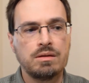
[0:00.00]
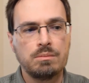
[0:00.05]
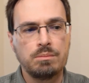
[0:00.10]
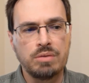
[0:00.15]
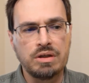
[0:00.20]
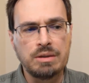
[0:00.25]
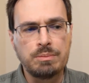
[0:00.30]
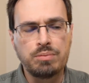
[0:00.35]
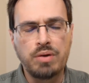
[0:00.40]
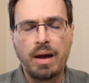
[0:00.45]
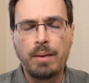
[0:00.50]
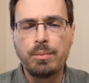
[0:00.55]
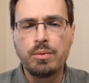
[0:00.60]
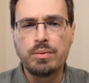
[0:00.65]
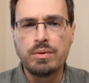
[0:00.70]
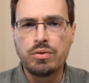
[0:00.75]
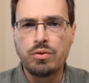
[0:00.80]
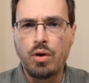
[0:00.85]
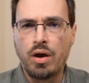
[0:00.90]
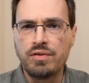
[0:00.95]
But he
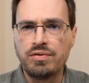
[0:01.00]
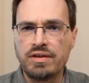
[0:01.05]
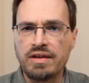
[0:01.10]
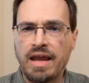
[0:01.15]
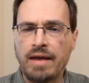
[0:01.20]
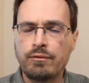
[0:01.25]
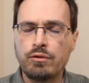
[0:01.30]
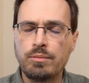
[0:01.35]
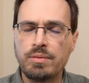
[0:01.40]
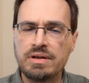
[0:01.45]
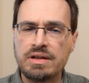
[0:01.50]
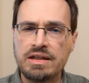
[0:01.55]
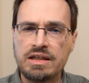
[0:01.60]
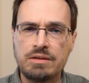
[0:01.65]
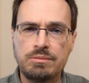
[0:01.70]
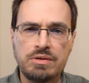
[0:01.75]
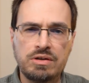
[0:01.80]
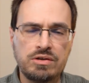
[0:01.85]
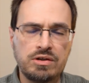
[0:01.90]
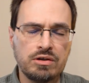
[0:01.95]
probably thought that everybody
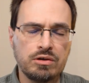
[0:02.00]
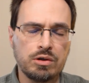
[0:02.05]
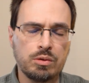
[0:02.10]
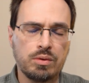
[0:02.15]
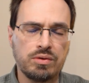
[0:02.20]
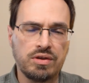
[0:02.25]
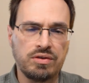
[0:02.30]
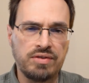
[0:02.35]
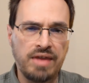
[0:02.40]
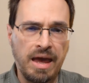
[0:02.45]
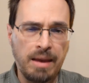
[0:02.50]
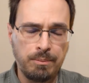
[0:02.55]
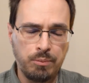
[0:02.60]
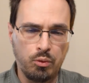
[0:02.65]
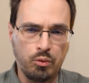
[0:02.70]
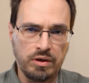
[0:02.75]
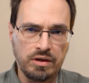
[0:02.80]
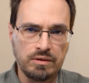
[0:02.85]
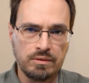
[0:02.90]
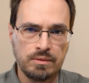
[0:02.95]
he'd be dealing with at that
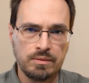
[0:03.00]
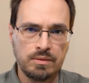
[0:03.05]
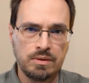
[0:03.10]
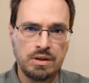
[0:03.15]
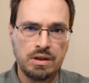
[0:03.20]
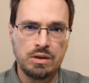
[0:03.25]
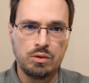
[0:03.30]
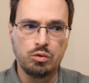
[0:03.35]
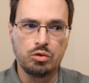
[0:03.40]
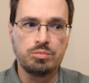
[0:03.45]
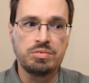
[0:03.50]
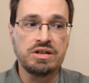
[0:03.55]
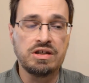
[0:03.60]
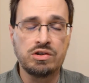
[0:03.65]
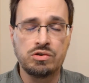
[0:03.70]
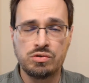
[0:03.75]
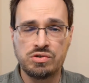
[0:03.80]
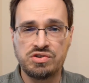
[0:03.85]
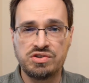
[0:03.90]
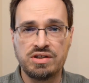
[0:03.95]
point would be
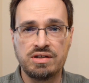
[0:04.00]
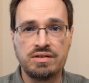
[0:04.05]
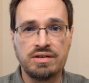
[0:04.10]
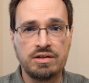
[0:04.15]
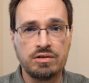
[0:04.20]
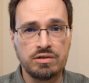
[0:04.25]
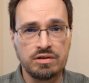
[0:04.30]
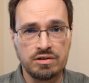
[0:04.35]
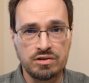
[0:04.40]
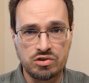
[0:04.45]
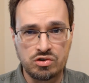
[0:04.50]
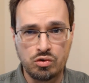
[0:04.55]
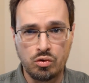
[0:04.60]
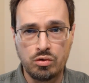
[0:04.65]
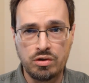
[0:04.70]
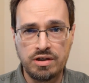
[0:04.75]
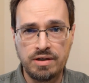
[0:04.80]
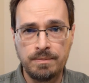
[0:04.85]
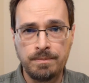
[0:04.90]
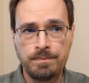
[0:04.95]
interested in hearing his
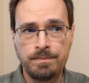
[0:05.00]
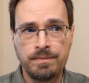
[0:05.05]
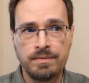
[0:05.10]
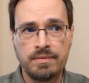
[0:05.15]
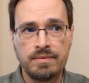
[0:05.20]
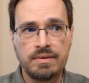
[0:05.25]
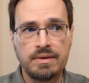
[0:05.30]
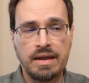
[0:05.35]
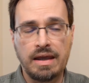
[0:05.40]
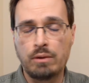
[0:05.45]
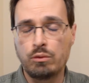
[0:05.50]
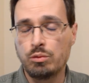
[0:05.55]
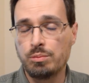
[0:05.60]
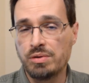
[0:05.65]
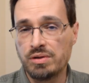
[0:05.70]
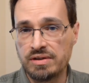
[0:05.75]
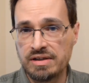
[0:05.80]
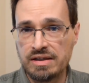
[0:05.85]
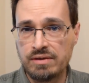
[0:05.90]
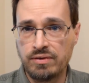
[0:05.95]
story and would
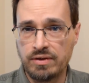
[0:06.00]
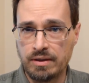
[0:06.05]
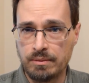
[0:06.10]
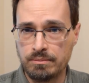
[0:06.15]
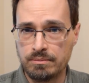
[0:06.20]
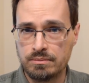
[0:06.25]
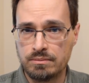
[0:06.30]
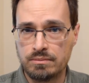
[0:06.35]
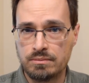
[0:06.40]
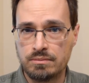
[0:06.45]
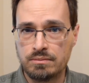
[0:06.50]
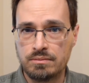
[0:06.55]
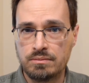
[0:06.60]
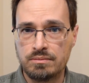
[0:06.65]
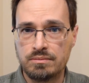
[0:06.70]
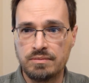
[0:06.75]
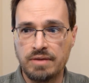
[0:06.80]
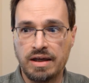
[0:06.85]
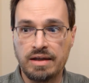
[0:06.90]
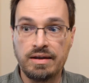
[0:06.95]
believe him
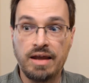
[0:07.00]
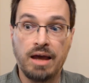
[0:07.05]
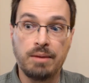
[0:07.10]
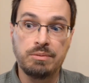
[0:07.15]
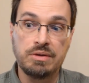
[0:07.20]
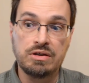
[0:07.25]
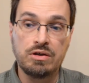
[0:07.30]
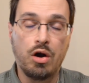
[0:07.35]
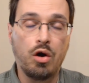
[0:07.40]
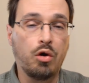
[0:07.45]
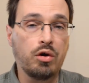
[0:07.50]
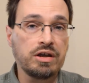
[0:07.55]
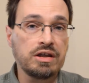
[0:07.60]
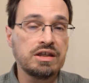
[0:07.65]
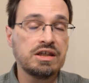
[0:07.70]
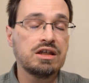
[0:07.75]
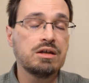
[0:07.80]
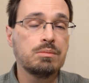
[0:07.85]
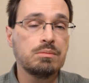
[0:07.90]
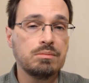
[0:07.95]
and not be calling
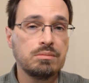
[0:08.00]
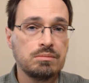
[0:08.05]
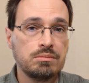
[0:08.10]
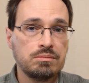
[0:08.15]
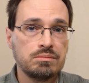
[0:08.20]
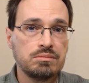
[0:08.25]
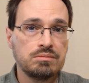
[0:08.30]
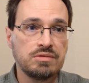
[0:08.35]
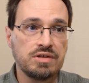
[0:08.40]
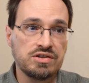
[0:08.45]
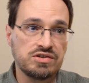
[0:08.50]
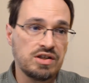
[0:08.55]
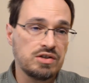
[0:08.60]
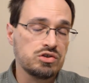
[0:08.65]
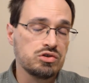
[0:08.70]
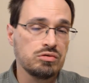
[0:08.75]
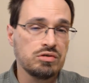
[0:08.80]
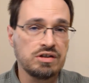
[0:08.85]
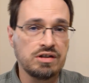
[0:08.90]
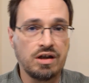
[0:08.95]
him
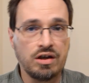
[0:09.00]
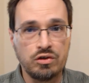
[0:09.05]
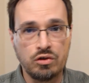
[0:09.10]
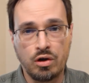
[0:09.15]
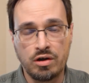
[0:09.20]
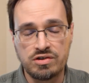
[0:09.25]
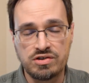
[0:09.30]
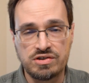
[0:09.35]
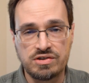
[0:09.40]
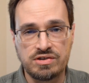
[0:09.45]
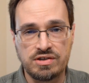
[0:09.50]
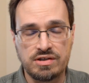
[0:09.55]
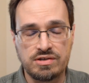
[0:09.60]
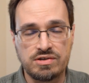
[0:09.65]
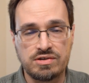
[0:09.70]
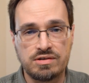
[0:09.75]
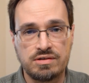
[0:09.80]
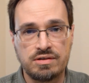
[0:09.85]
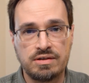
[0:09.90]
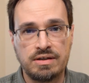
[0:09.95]
essentially a
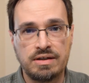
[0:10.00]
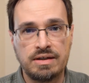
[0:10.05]
narcissist.